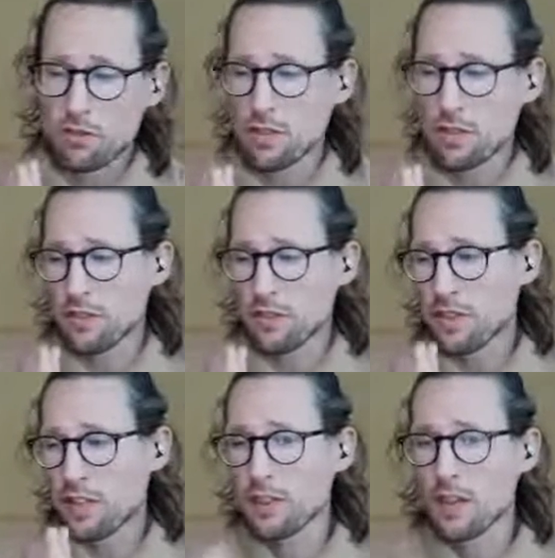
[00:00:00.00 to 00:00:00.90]

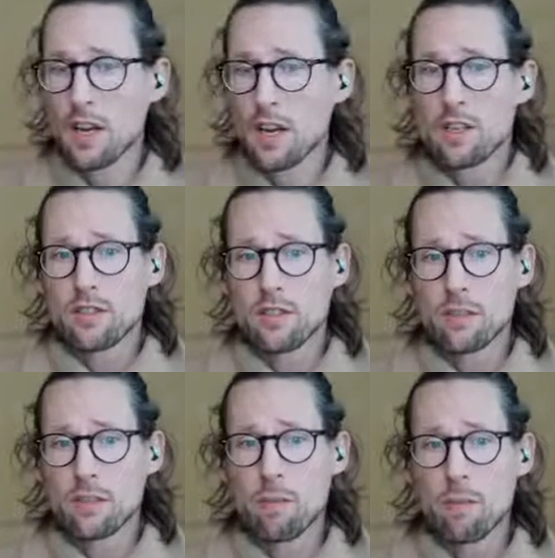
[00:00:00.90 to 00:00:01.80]
conversational interface.
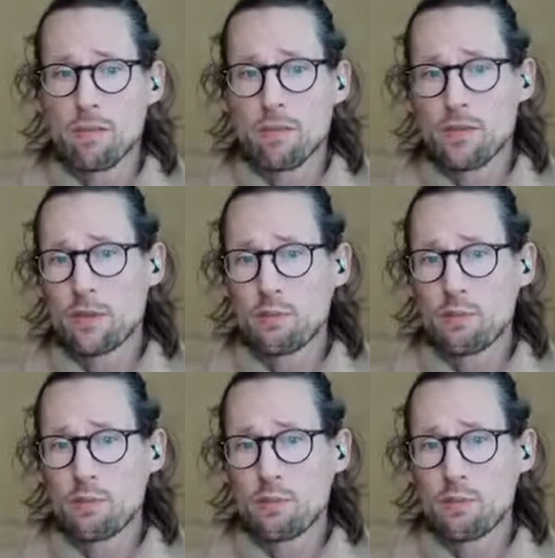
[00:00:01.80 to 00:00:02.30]
So